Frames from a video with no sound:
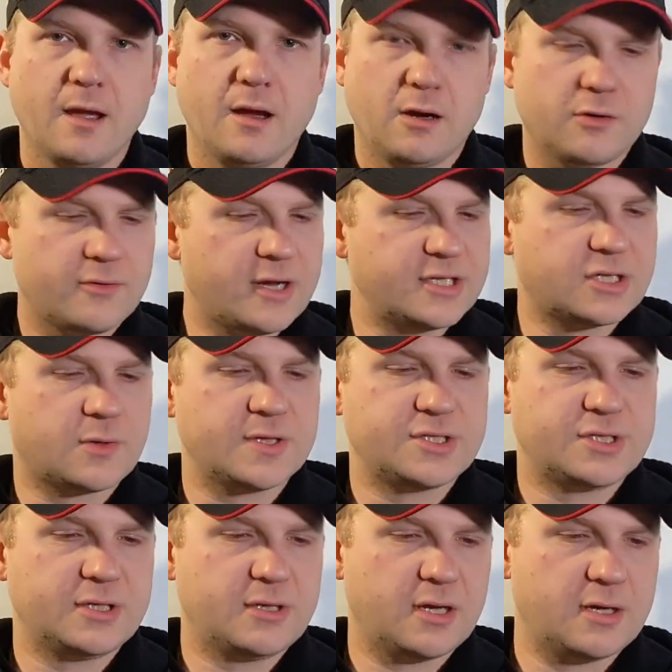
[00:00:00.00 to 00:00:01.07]
All right,
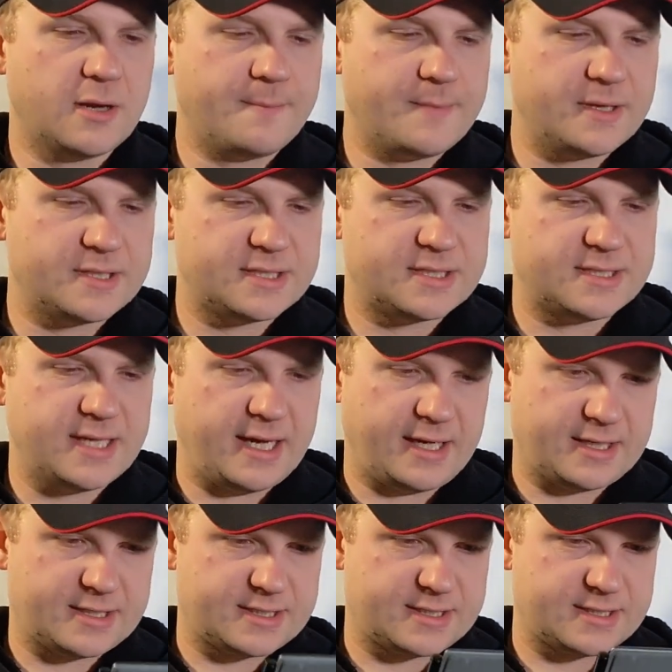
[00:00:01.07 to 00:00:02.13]
question number
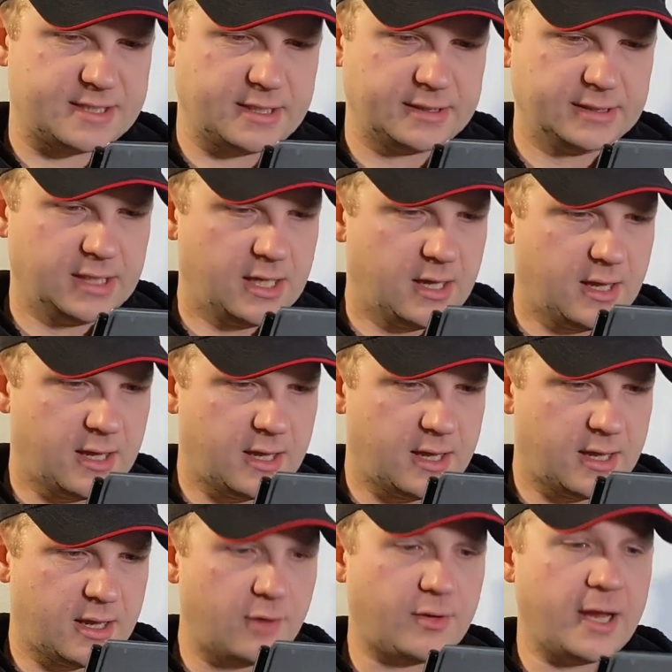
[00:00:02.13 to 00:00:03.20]
6.
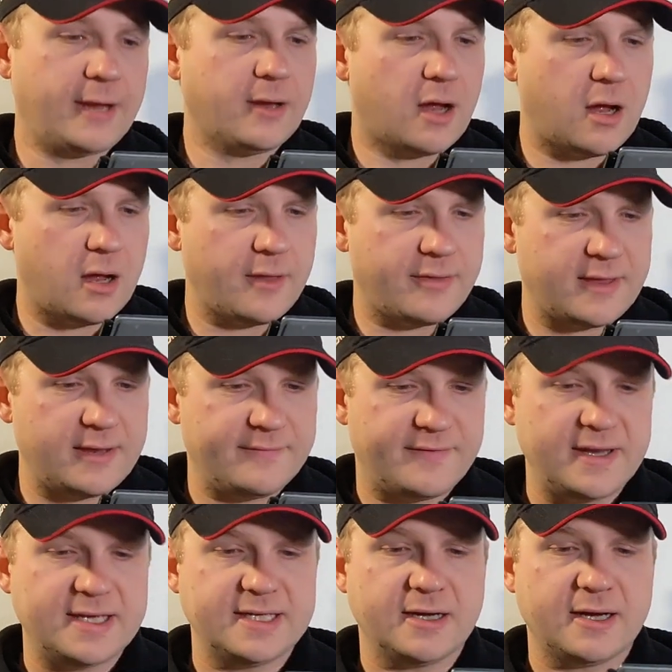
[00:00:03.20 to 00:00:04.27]
Okay, are the
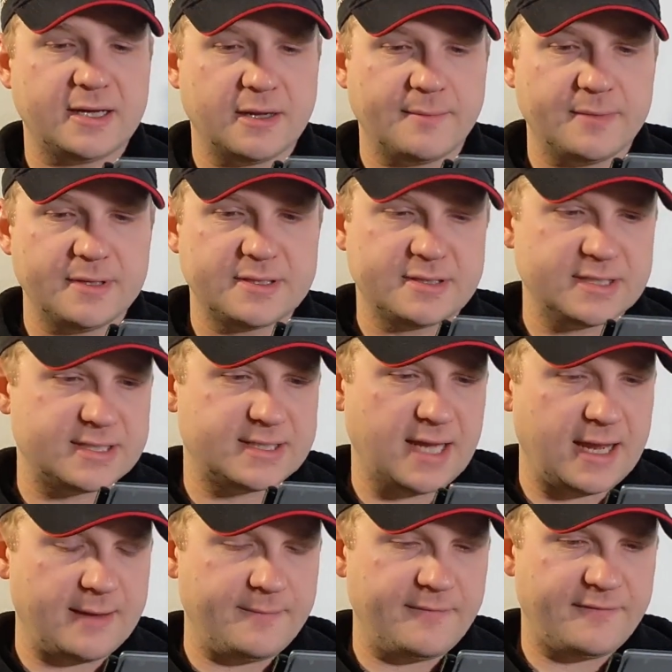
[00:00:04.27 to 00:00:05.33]
VDI numbers the
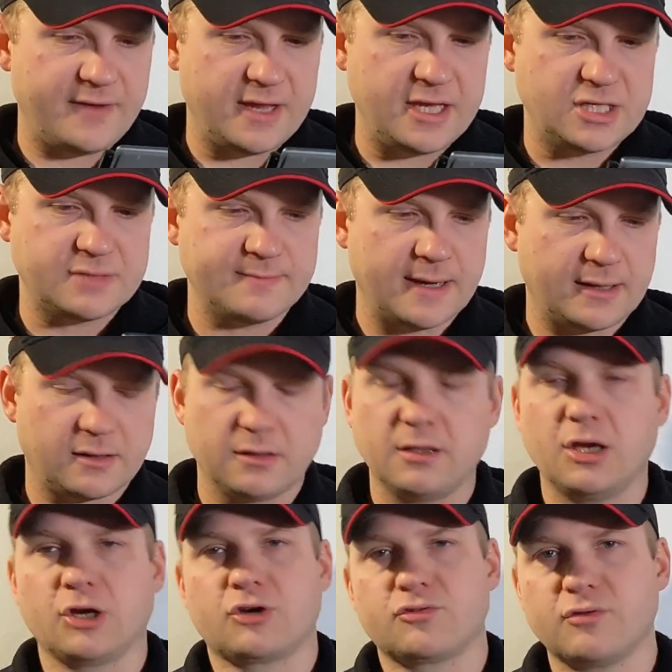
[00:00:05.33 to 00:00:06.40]
same for each
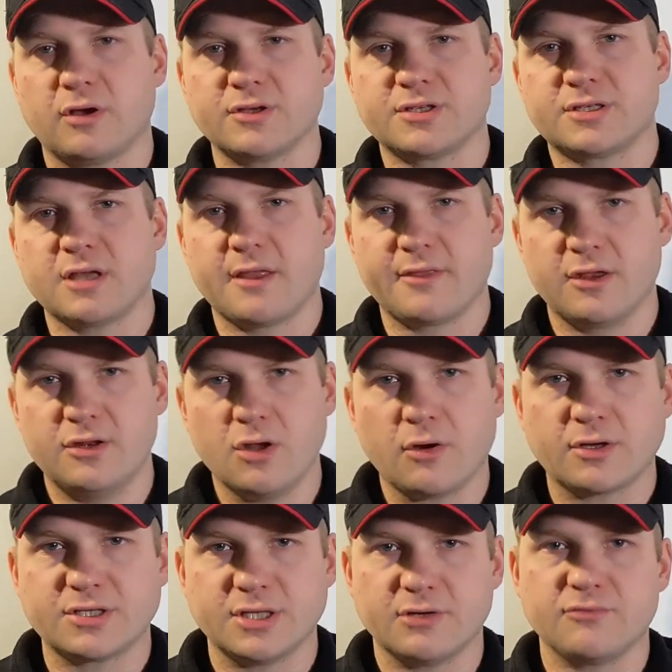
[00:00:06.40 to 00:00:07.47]
metal across the
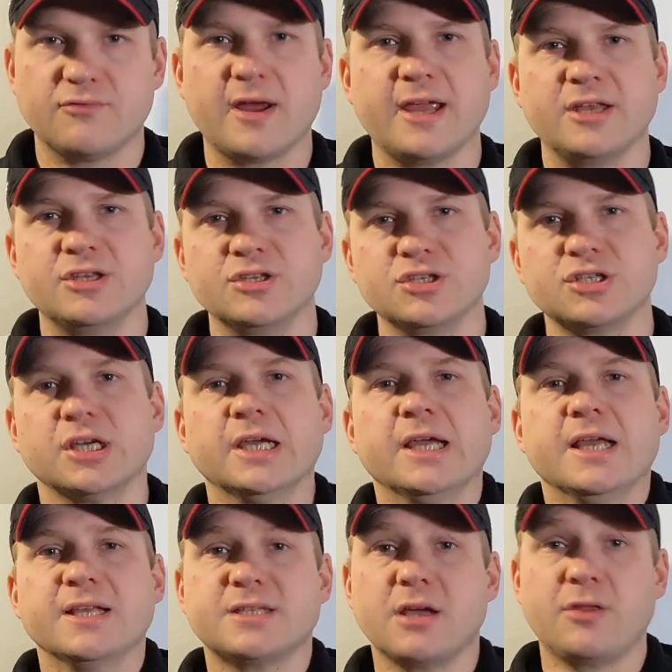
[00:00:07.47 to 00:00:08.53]
Nokta range?
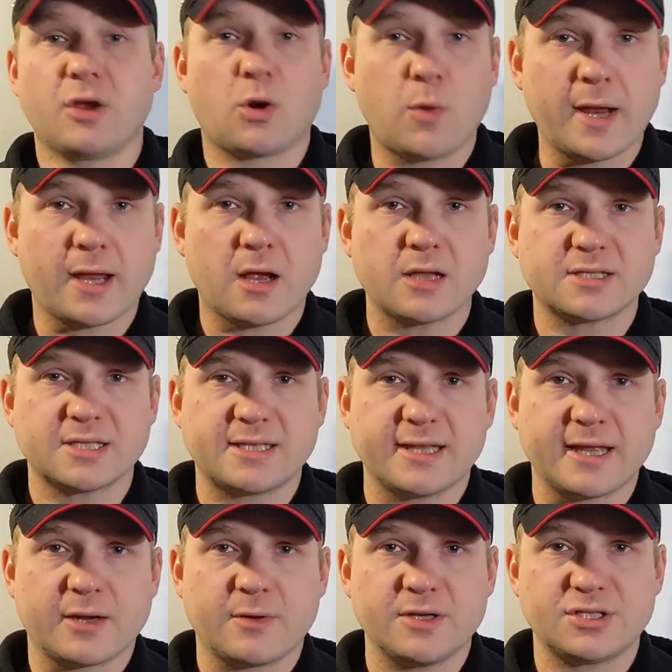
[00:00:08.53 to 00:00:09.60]
So the quick answer to
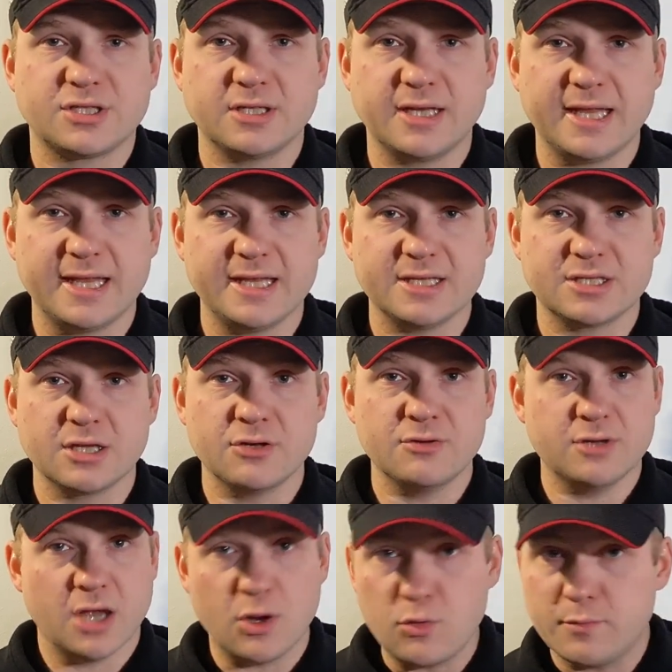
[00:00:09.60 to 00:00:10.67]
that question is
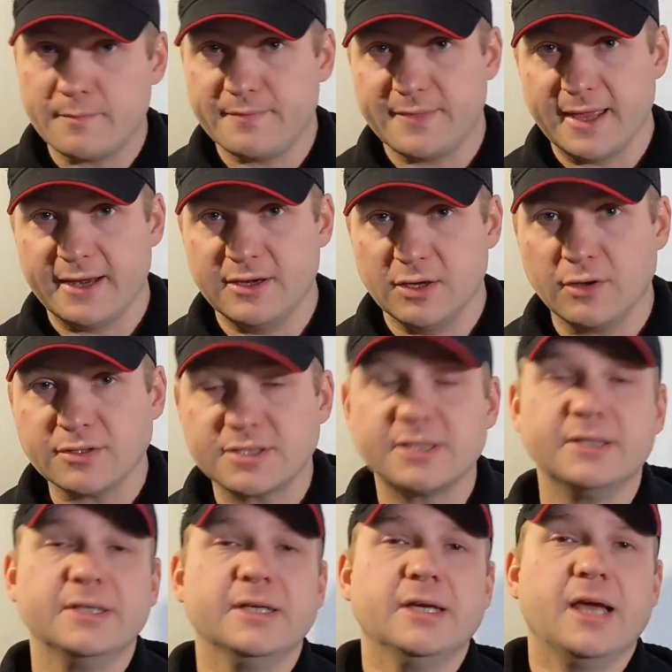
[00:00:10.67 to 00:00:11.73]
no, they're not.
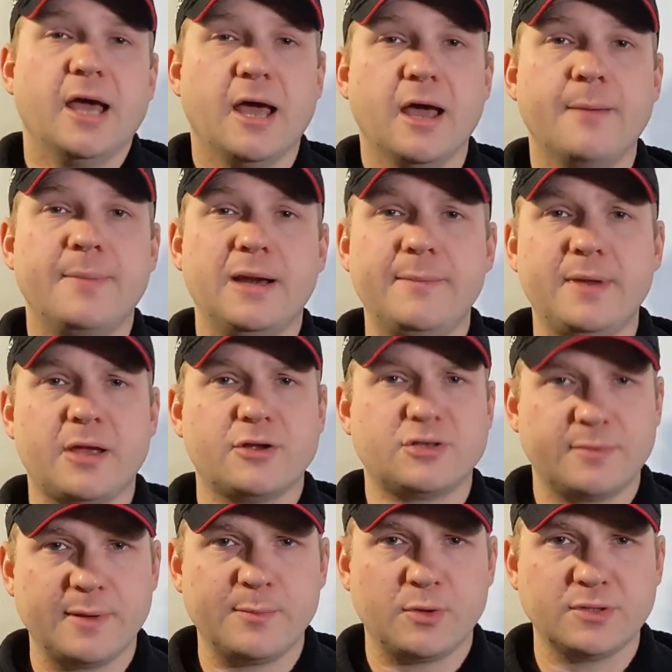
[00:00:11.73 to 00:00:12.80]
But let me go into
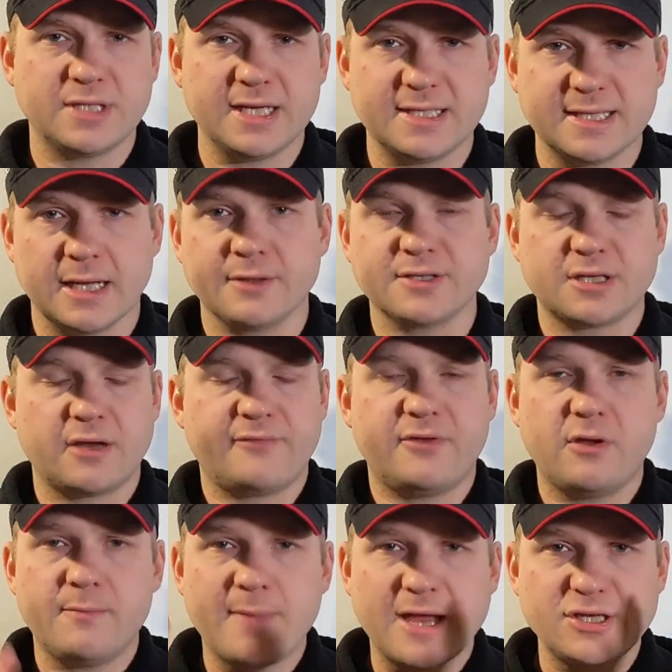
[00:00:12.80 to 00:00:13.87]
a bit more detail. So if
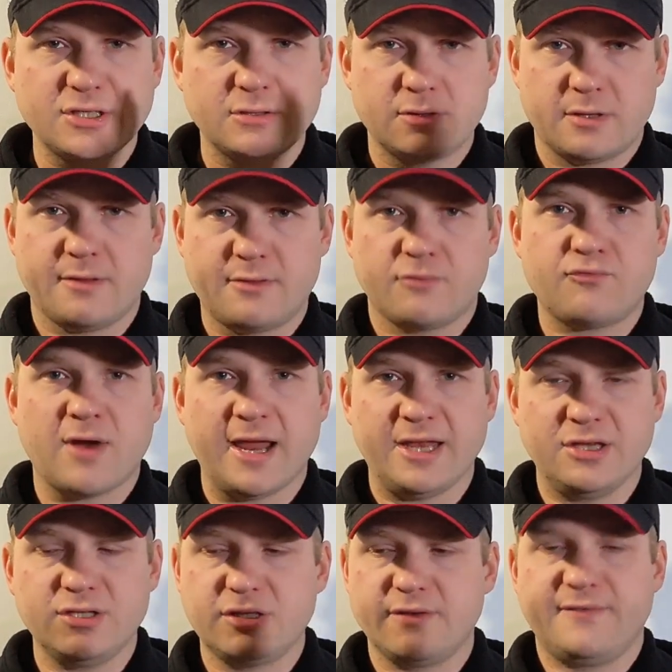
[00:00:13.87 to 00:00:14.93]
you imagine the
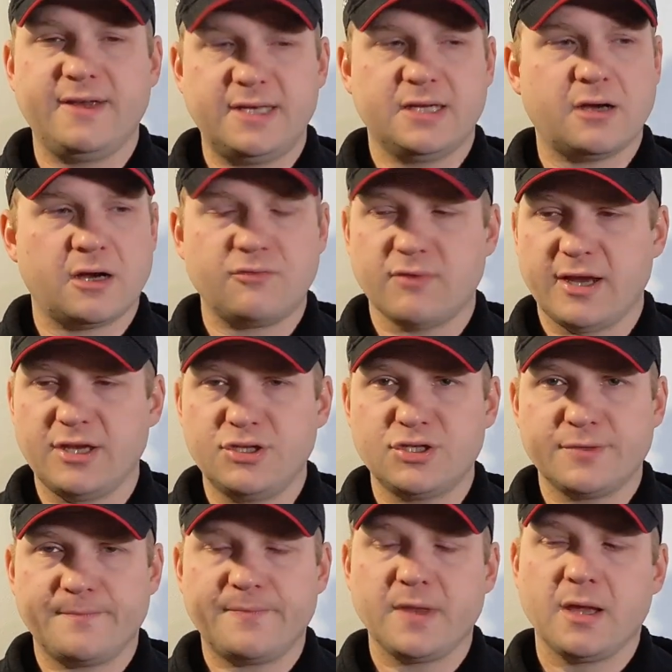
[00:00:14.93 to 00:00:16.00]
range, the VDI
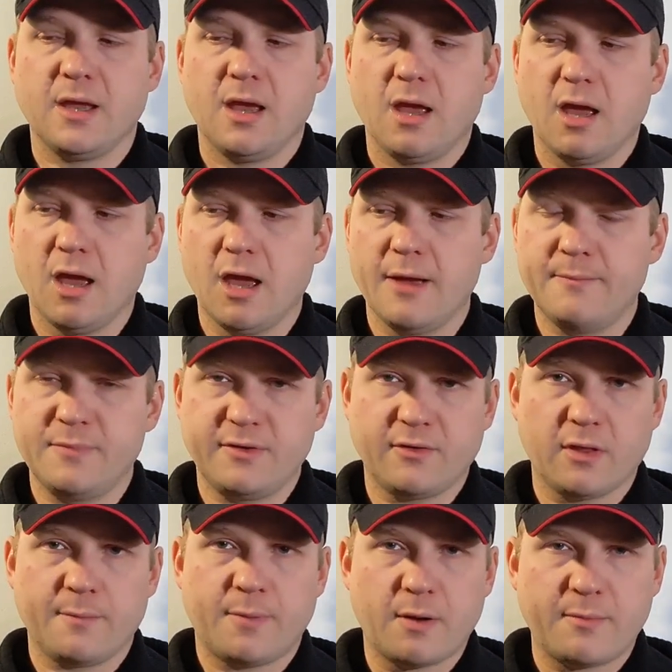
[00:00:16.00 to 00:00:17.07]
range, you've
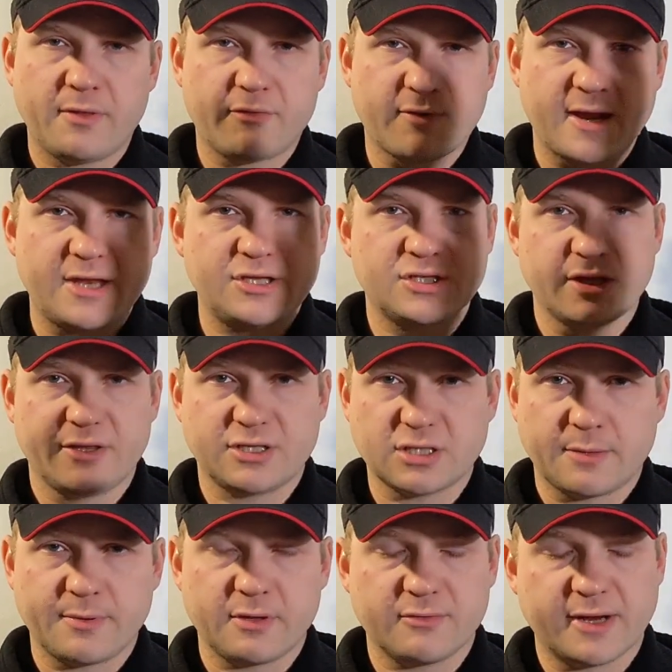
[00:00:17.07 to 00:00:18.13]
got the bottom of the range and the
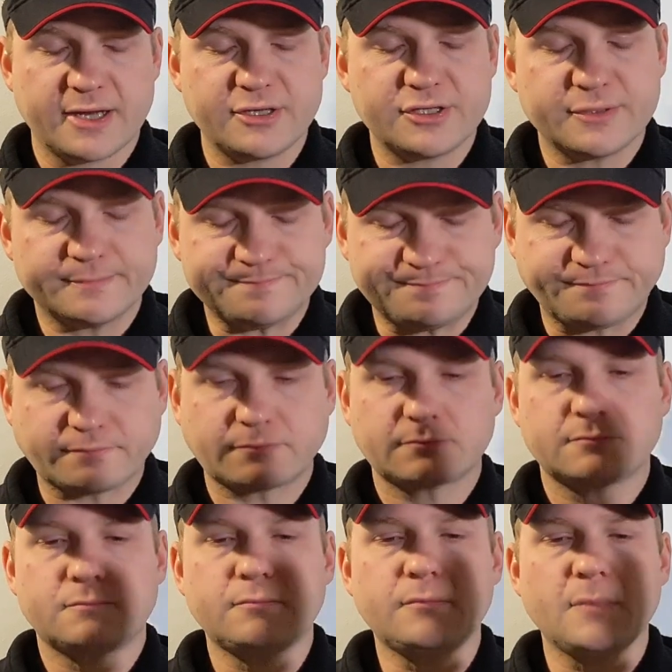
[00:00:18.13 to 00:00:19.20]
top of the range.
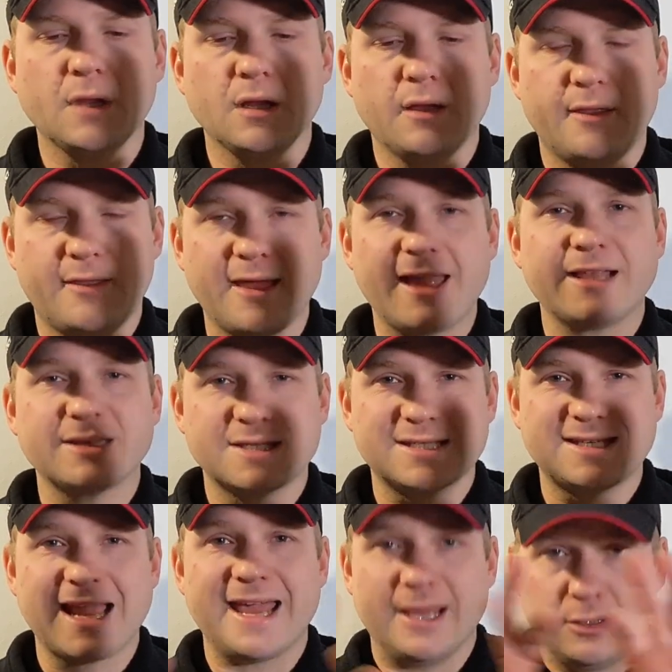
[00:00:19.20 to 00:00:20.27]
That
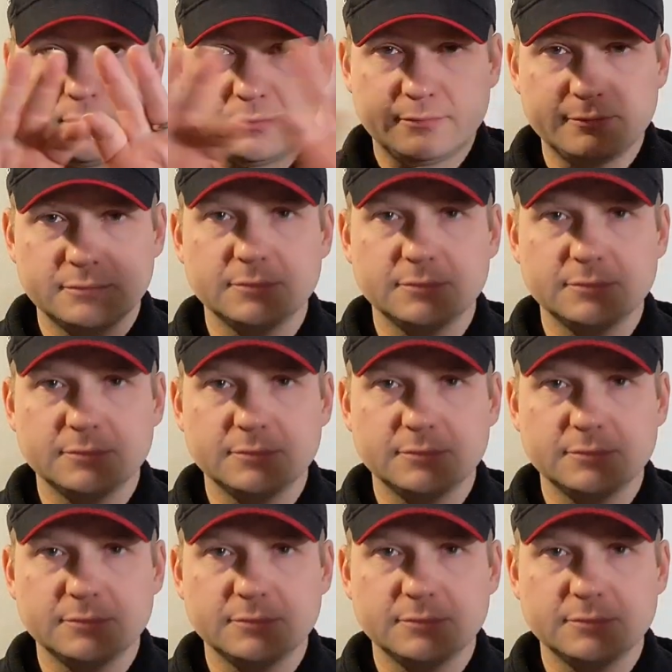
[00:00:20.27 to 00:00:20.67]
scale